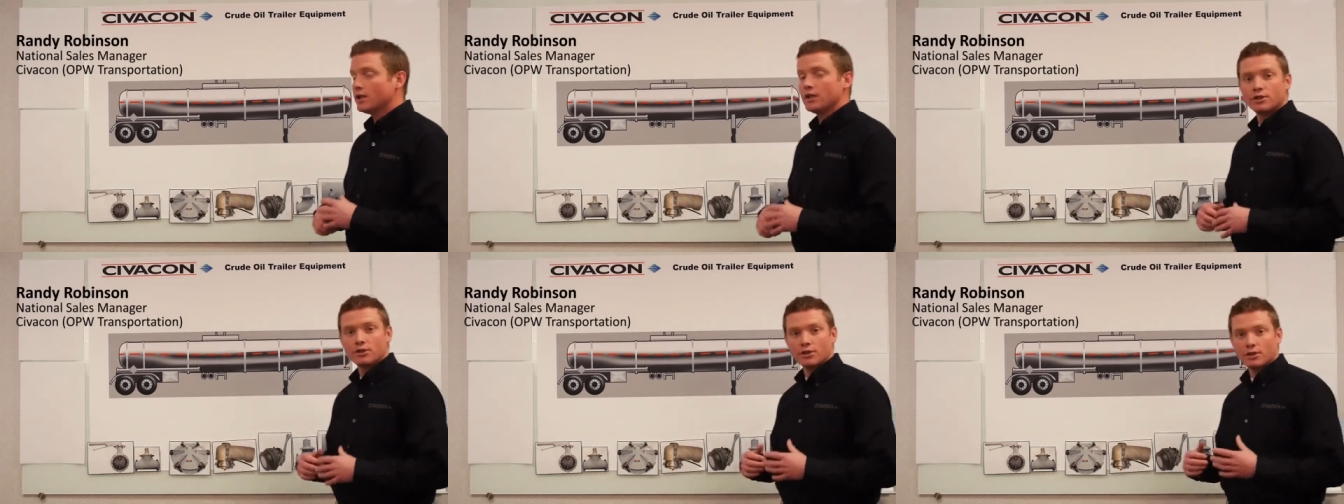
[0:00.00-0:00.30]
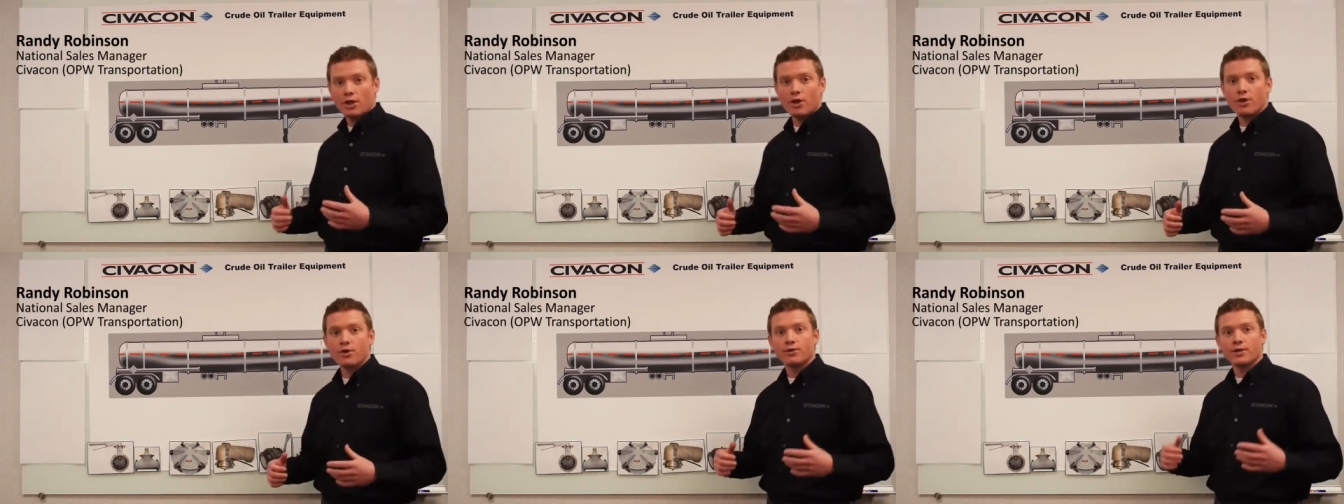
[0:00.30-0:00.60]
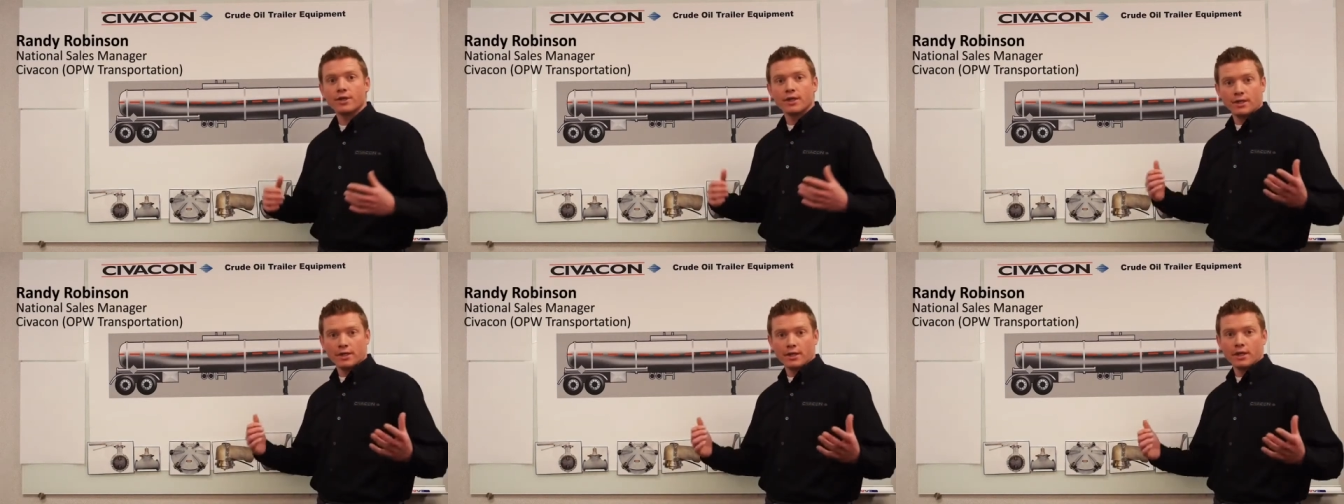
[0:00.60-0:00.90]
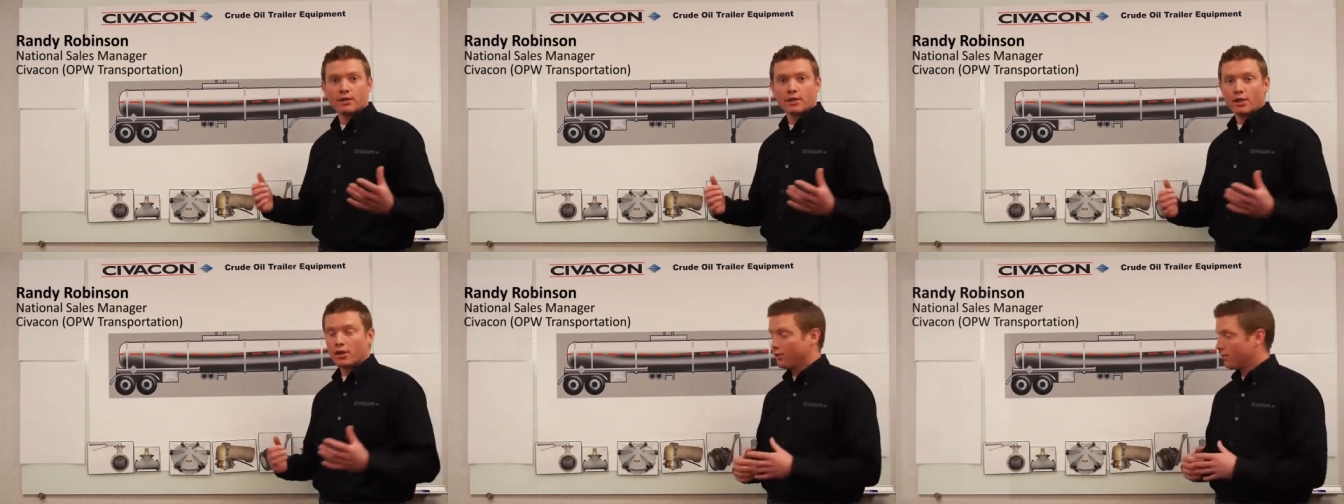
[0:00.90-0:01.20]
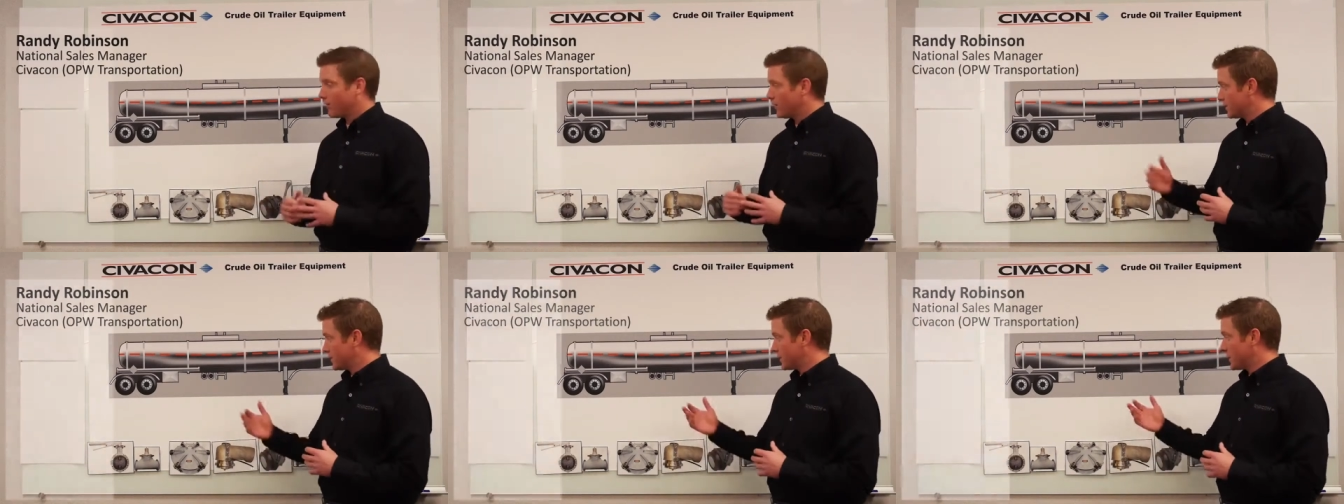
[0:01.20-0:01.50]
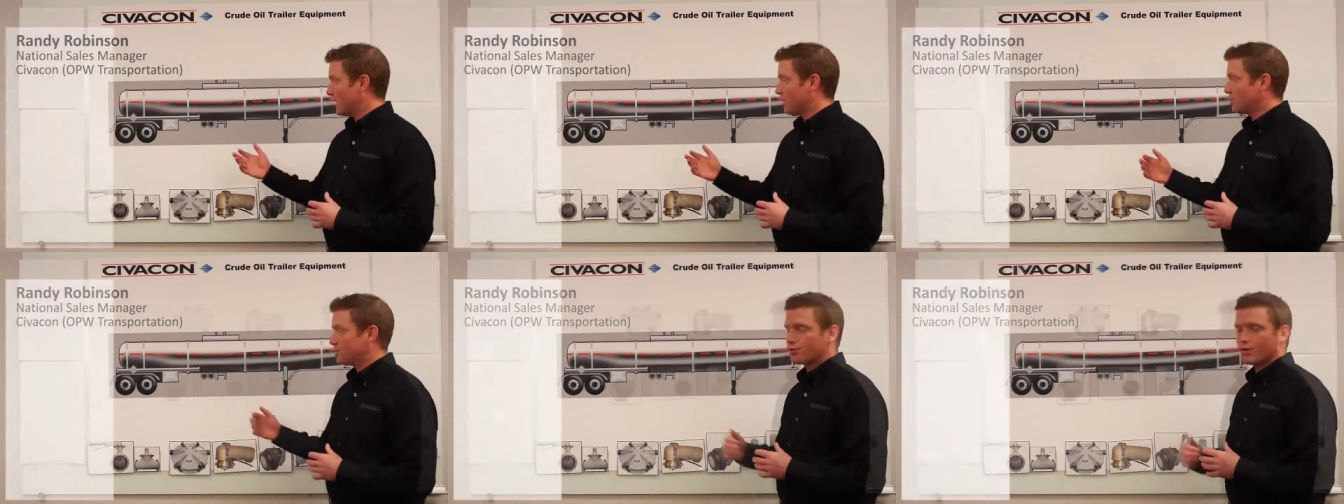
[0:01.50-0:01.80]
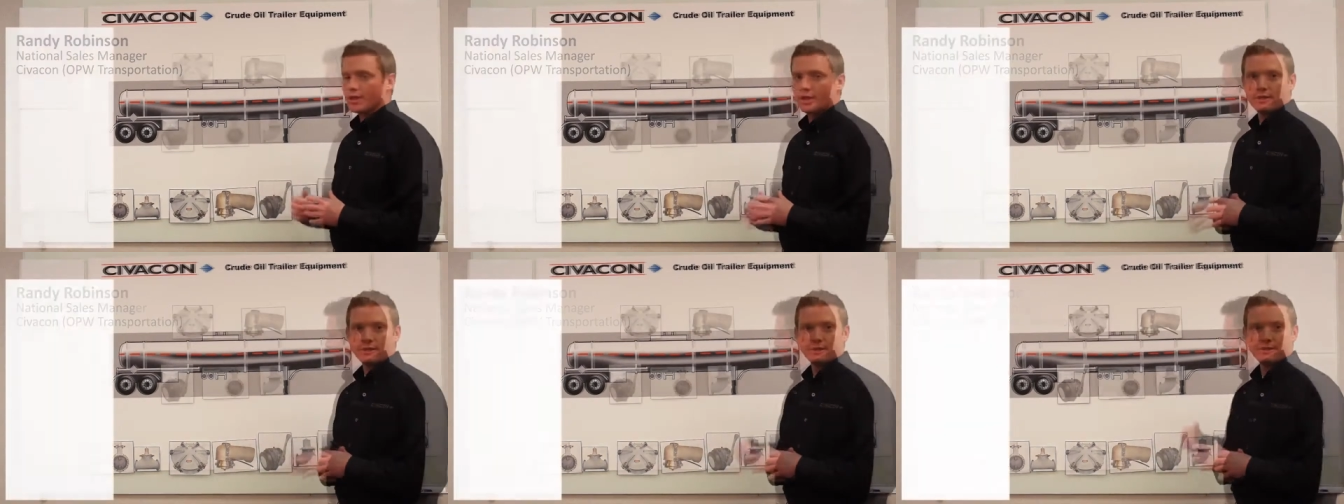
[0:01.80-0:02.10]
to load and unload this style
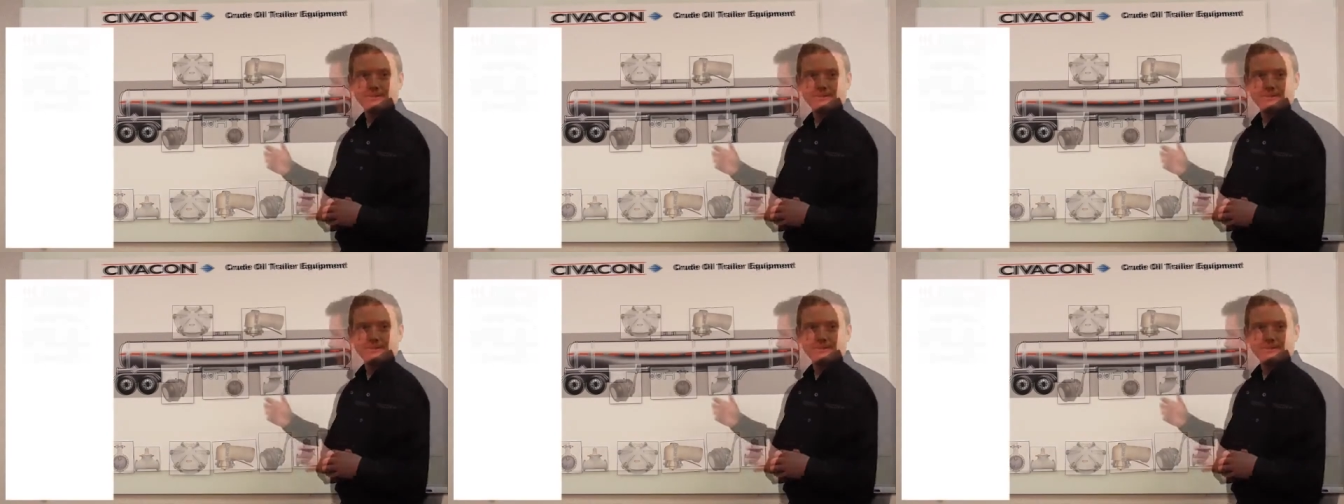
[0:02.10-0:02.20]
trailer.